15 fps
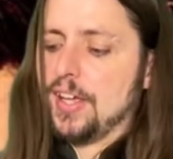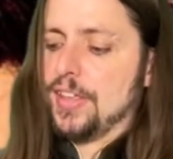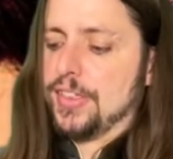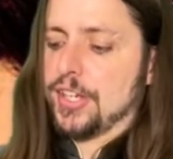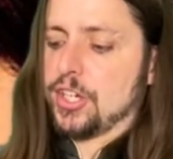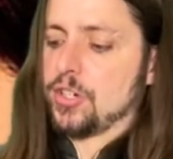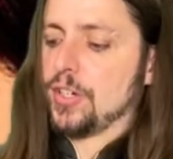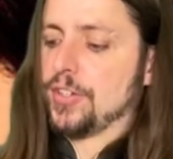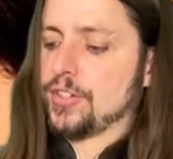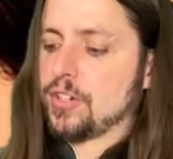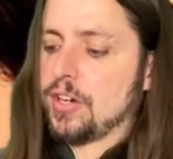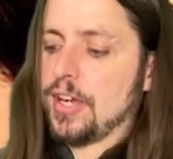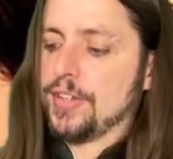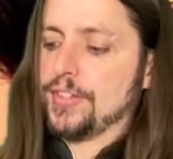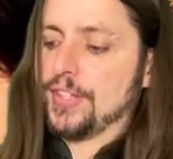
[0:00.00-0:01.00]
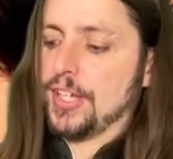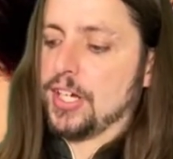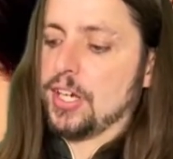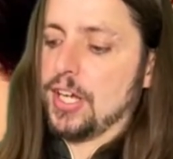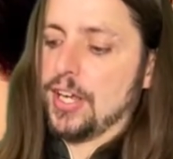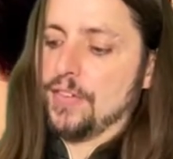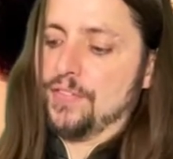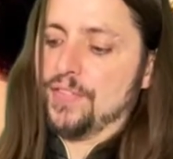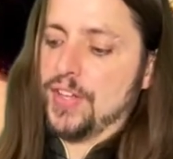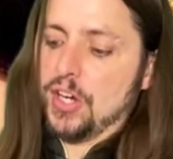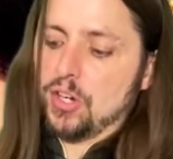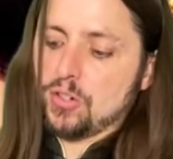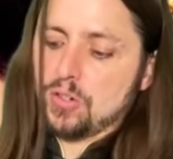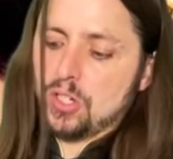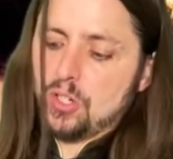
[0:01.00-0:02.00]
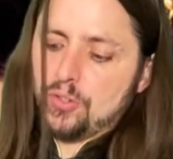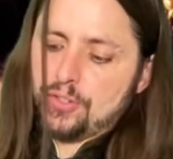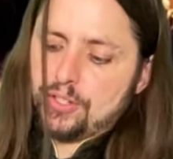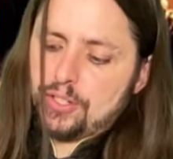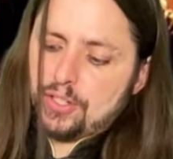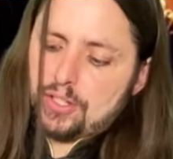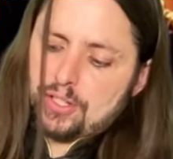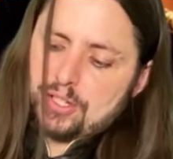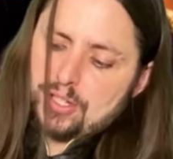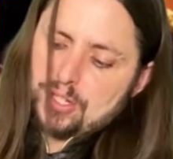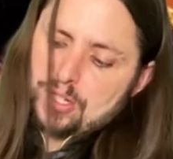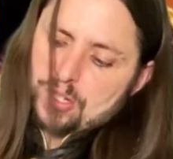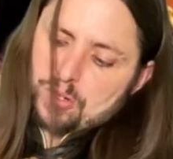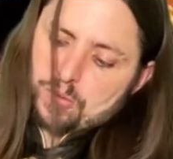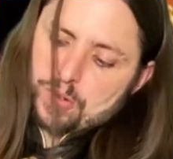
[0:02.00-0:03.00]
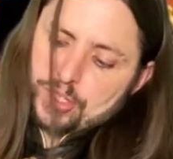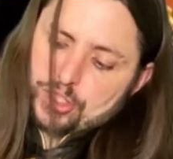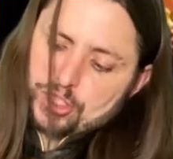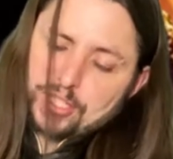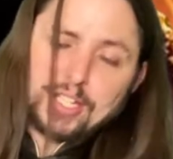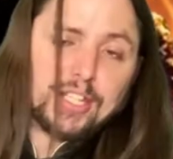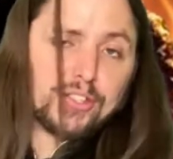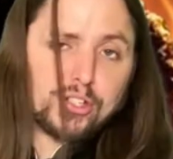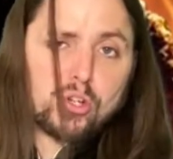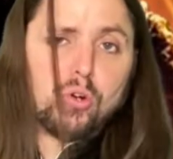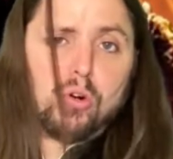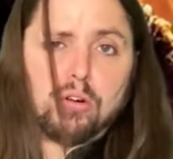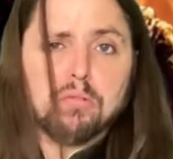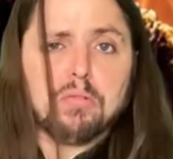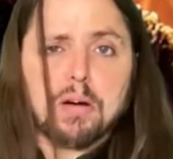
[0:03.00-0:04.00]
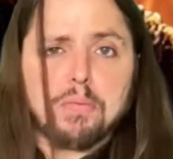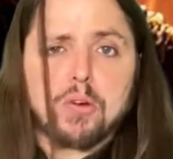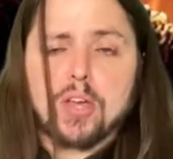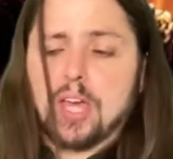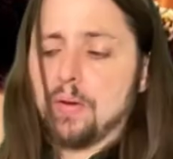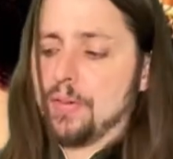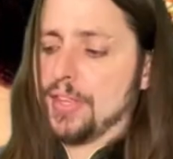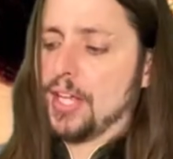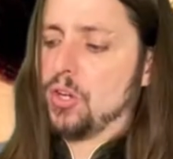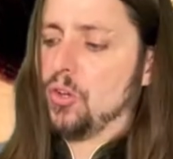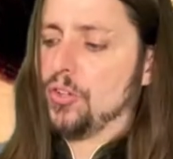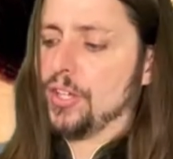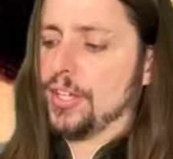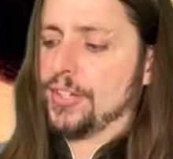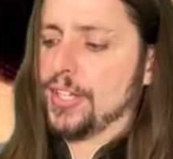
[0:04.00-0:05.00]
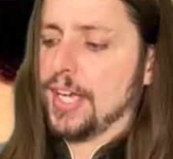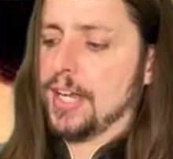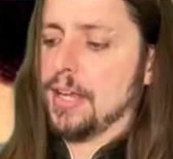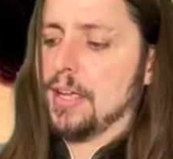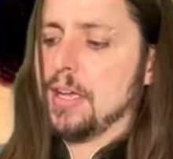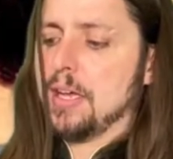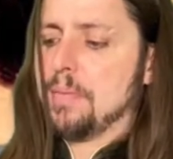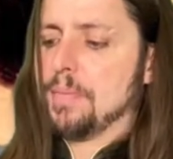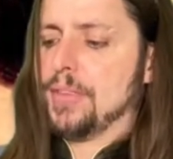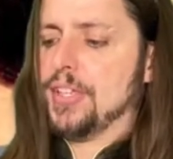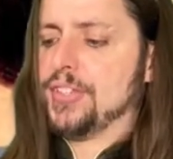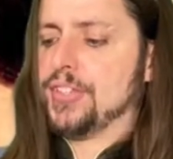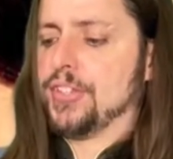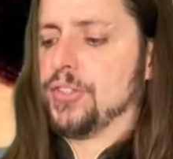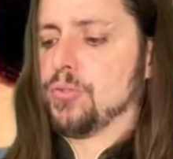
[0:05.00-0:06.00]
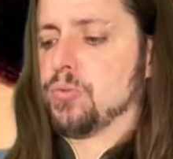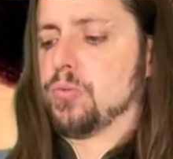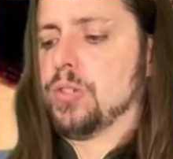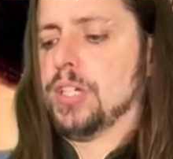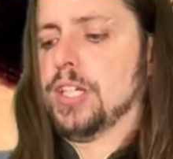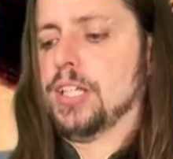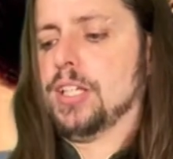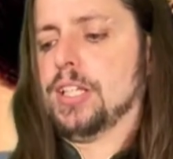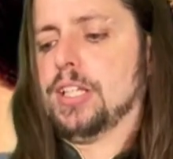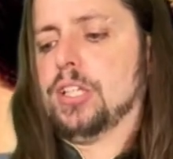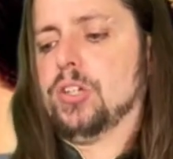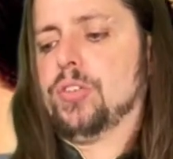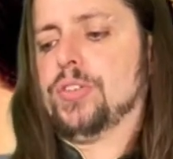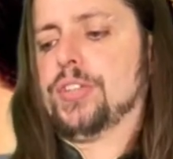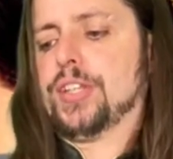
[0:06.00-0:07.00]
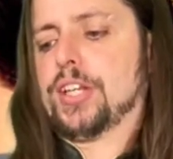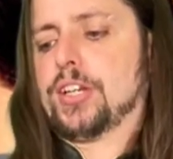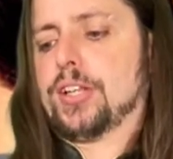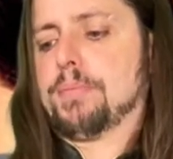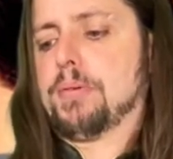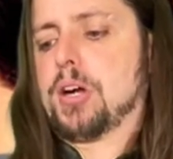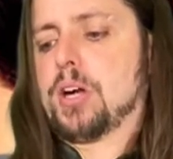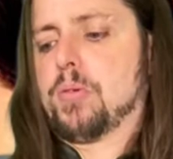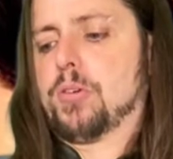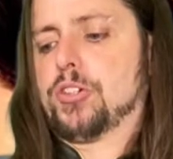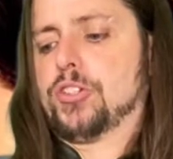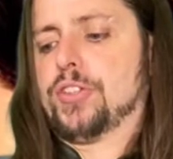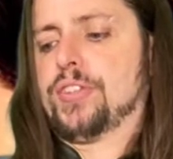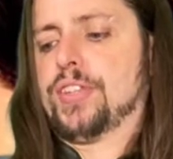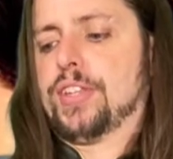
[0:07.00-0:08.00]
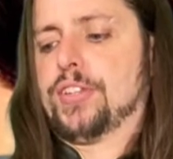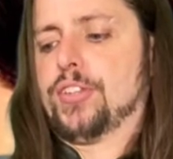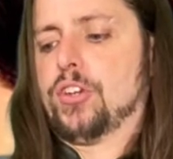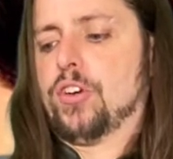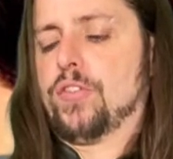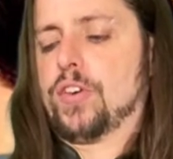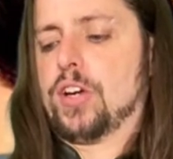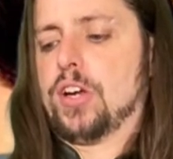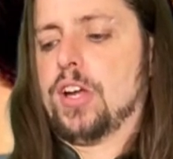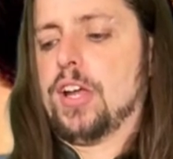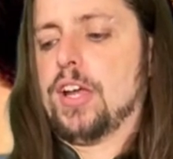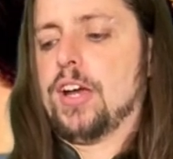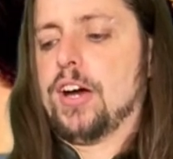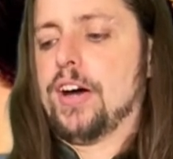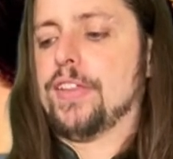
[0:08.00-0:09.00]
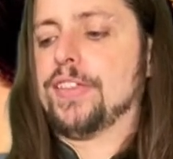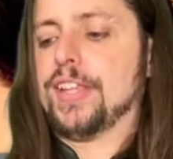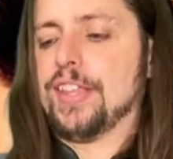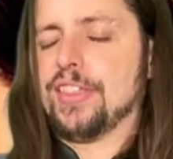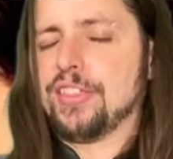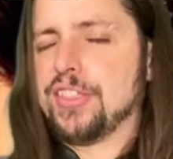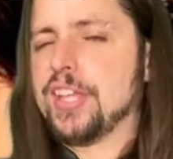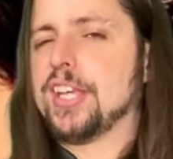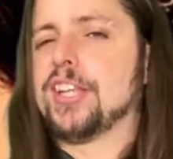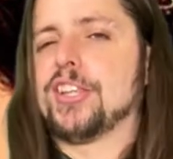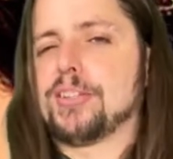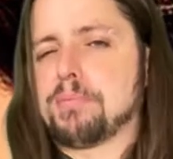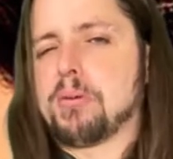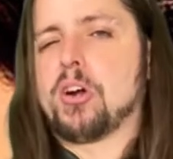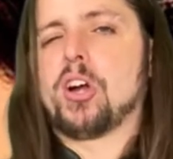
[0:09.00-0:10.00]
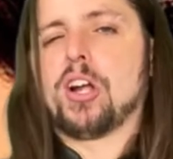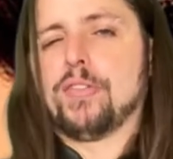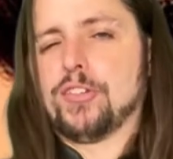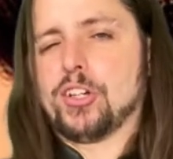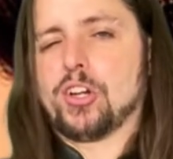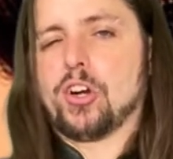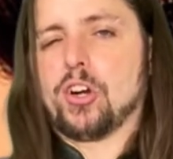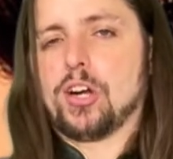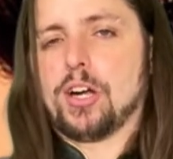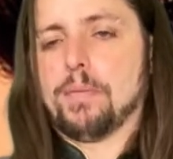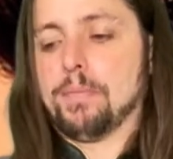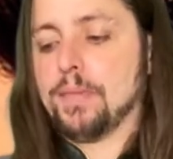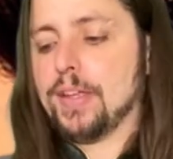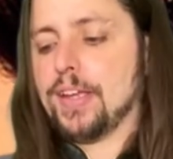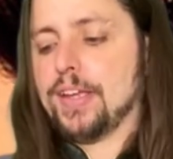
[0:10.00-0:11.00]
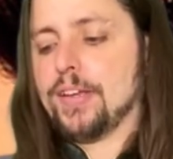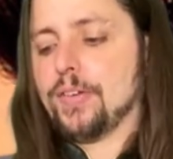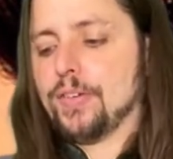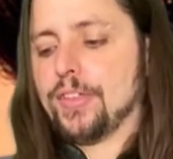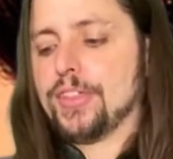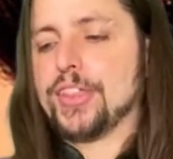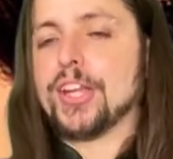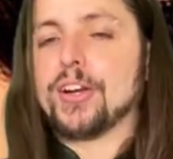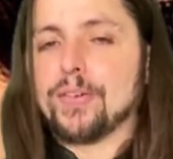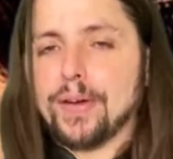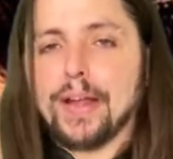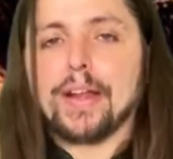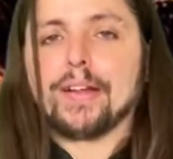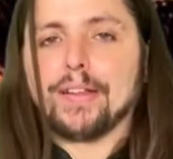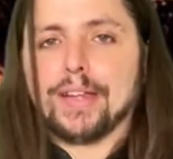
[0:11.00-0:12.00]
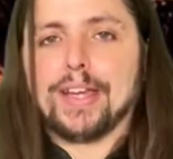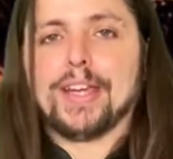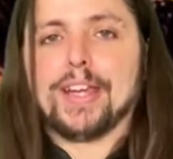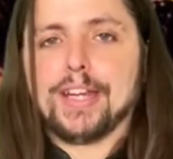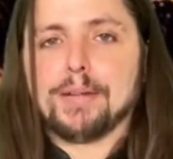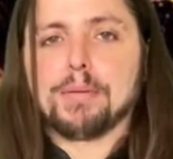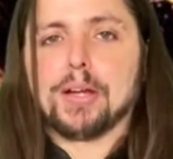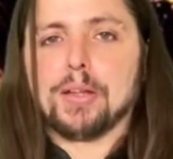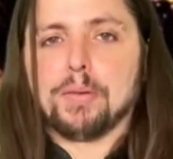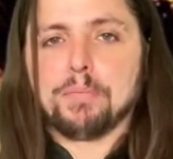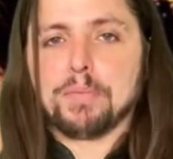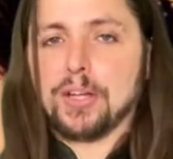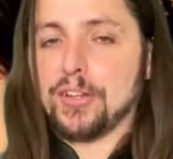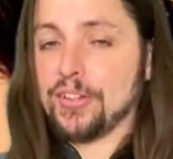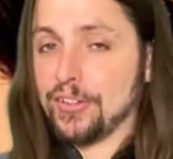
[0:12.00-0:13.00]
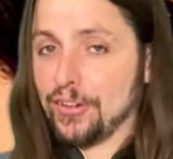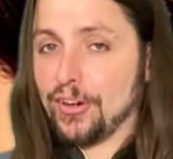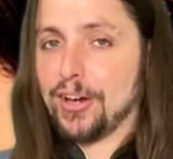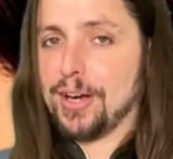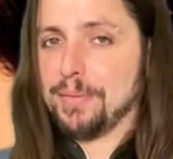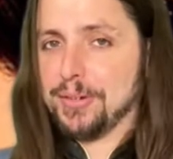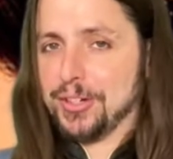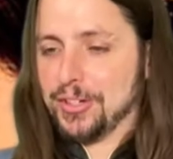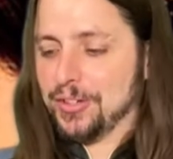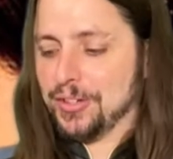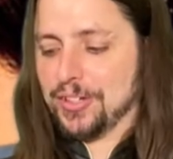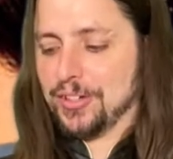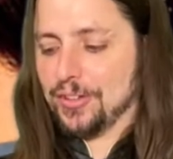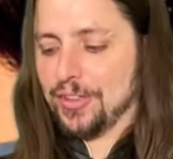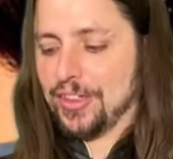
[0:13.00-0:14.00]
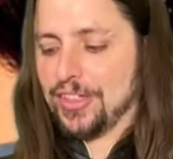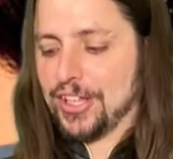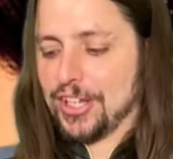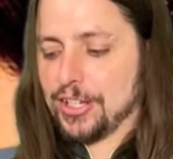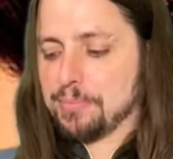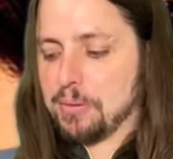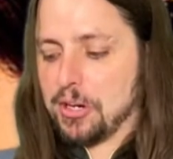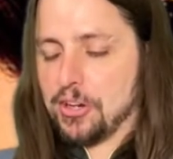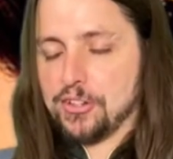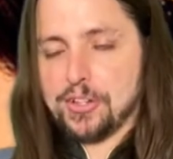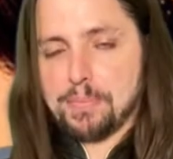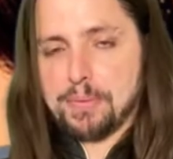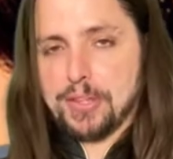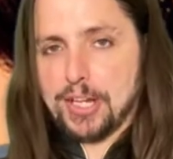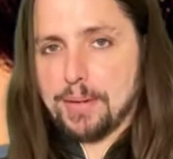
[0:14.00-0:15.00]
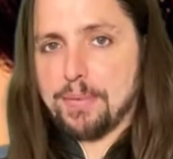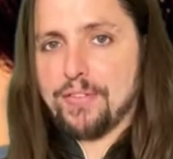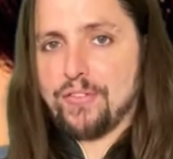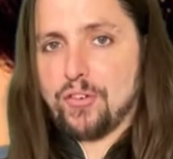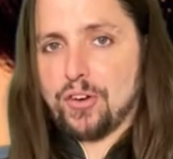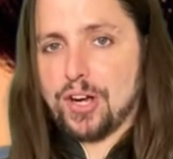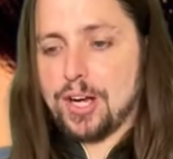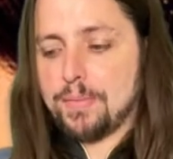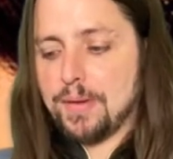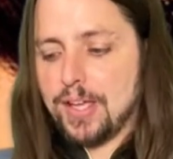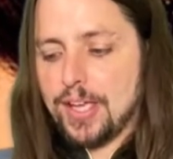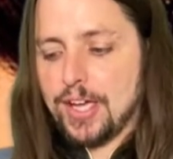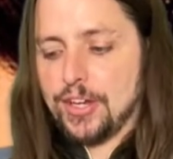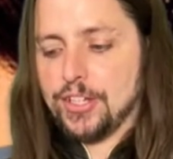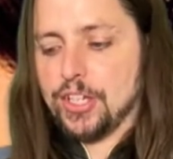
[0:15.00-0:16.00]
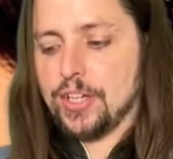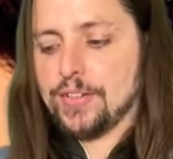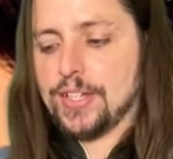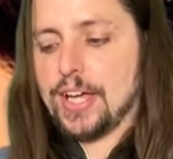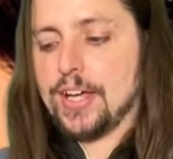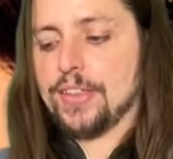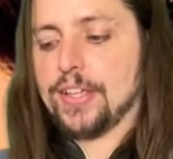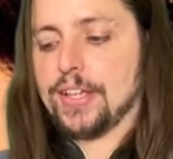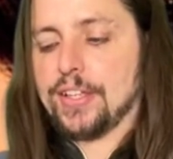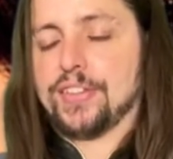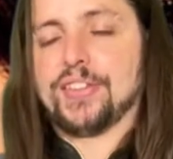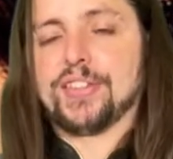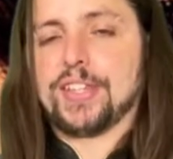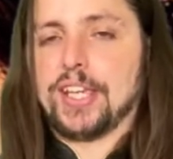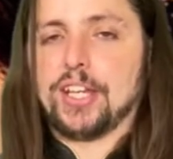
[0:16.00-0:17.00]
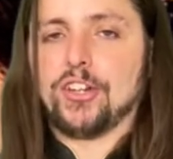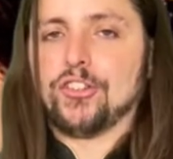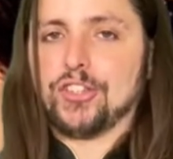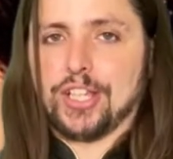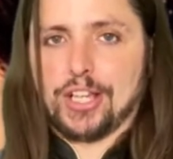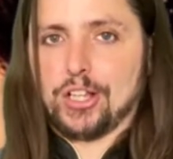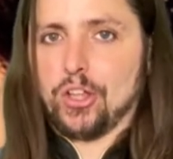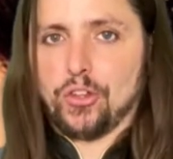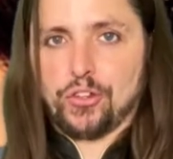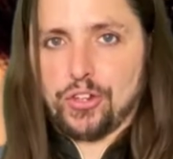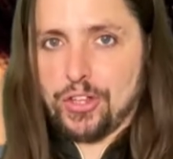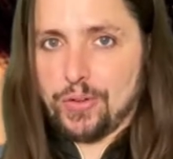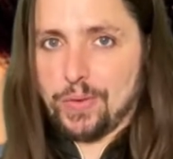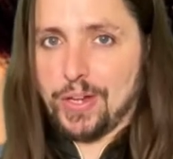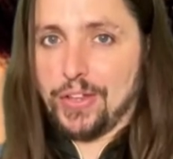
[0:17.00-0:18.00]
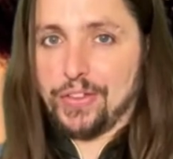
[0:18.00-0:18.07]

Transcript: The crisscross here, it Velcros, which is cool. I'm okay with that. Holds on tight. But this is really loose here, the part where it just sits over on the thinnest part of your arm. Theoretically, in anybody else's arm, the thickest part is up in the upper forearm, and you get down, it gets skinnier as you get closer to the wrist.